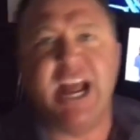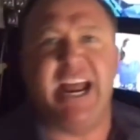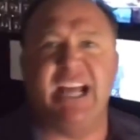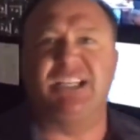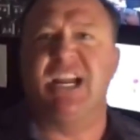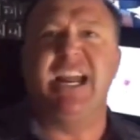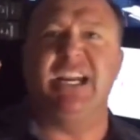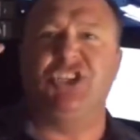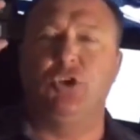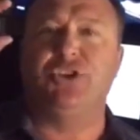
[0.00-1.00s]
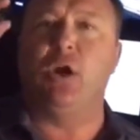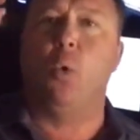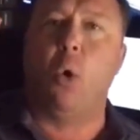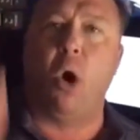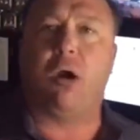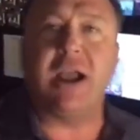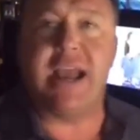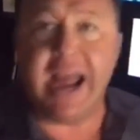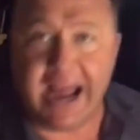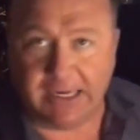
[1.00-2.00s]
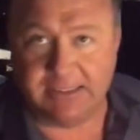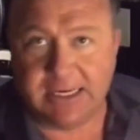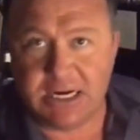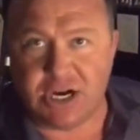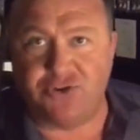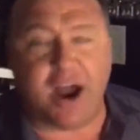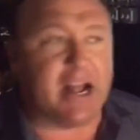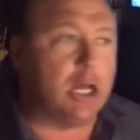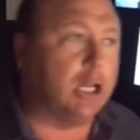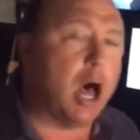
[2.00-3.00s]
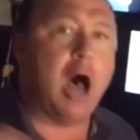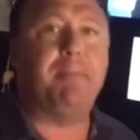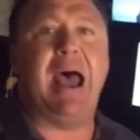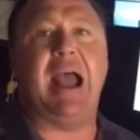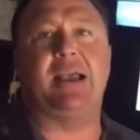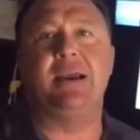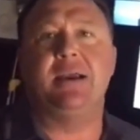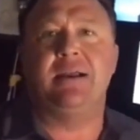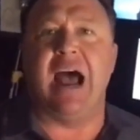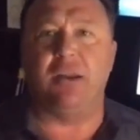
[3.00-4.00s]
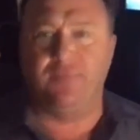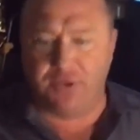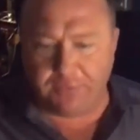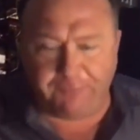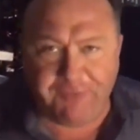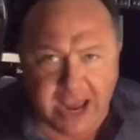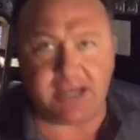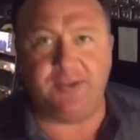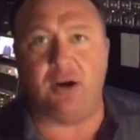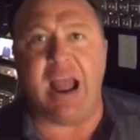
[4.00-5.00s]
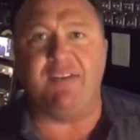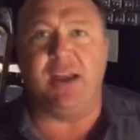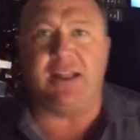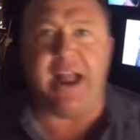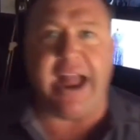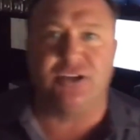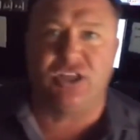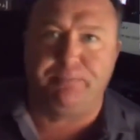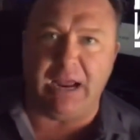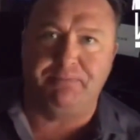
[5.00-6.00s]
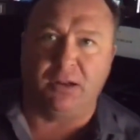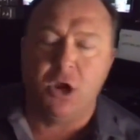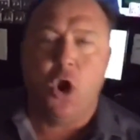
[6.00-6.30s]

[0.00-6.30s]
is using war again to try to claw back out of the defeat they're having at the hands of the people.